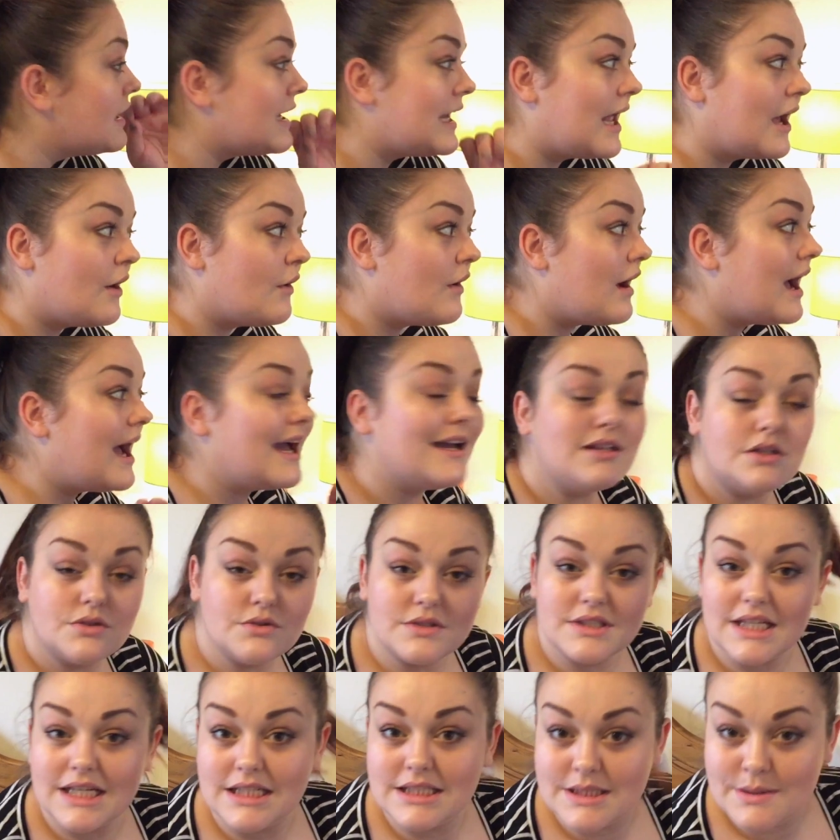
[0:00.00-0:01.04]
Now, I
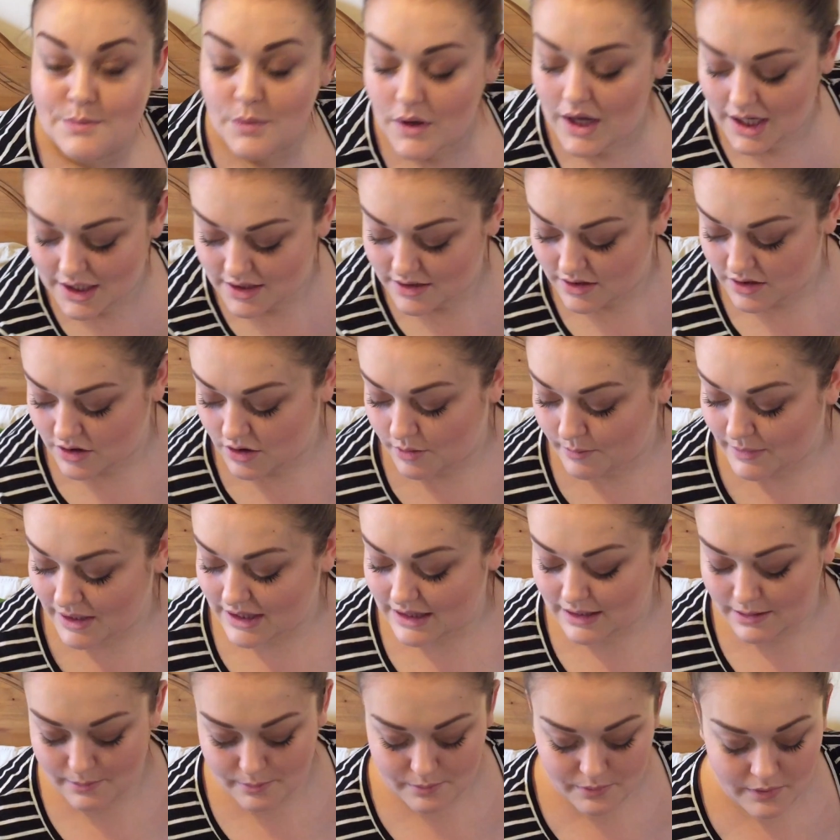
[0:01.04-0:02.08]
don't tend to put anything on my
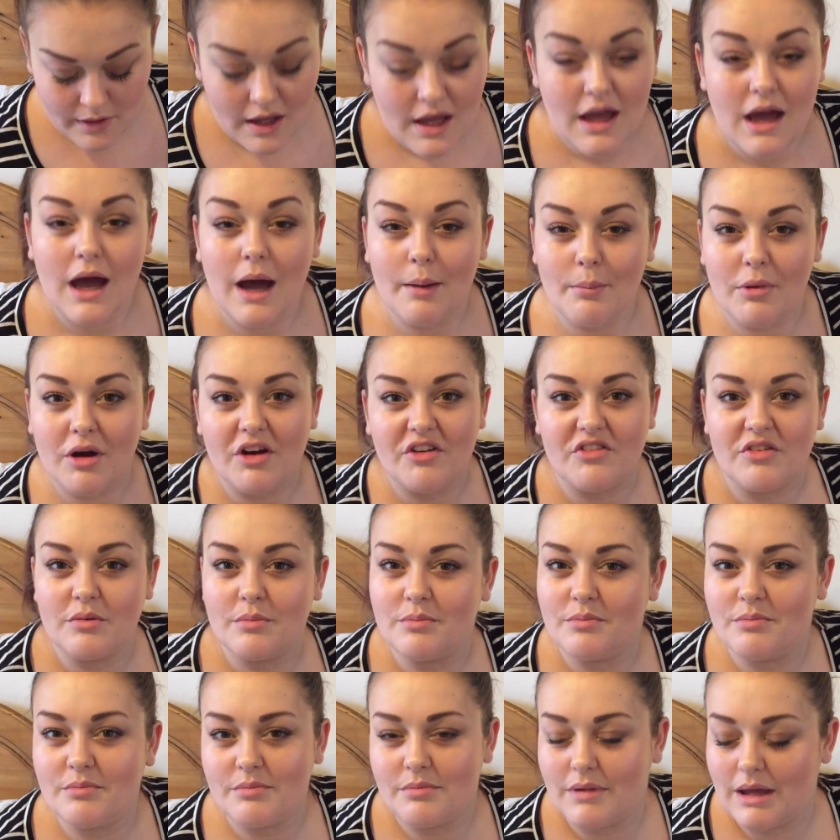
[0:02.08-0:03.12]
lip apart
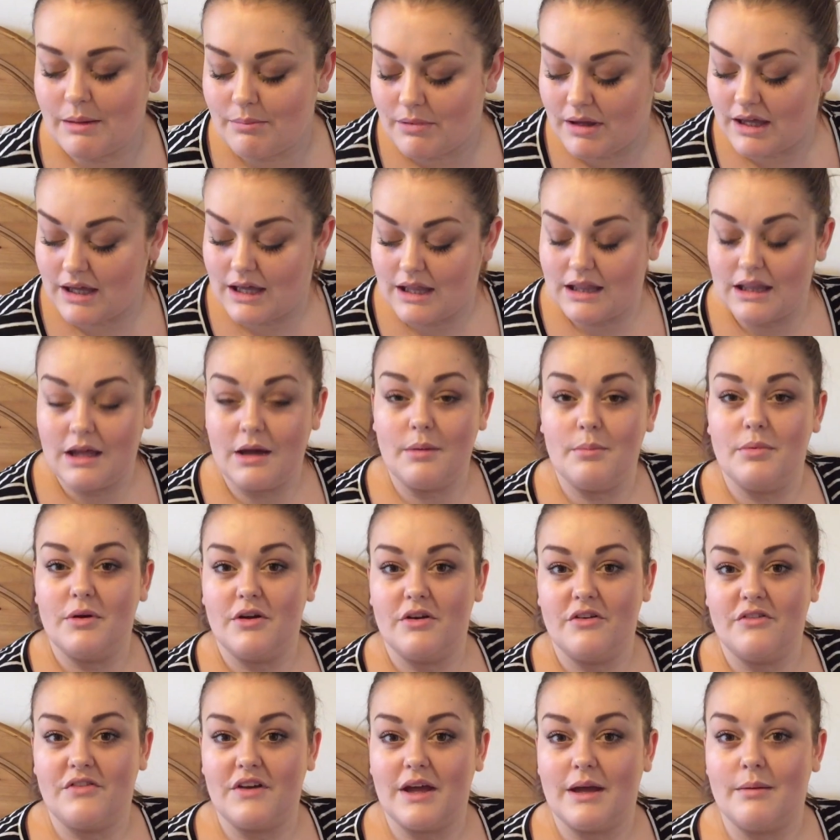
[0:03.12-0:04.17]
from maybe a little bit
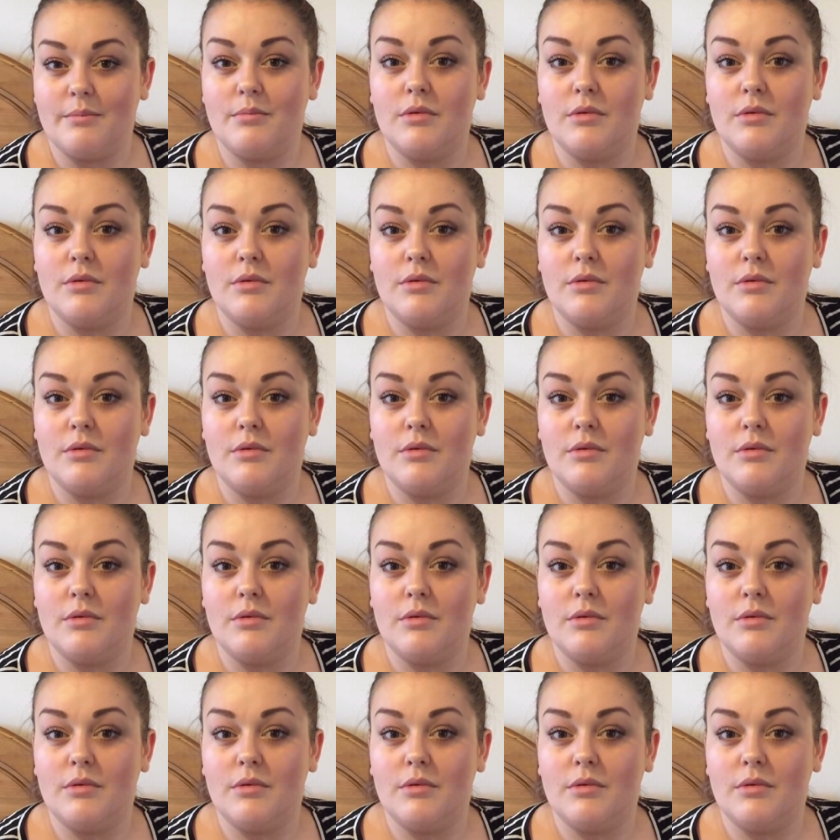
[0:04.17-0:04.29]
of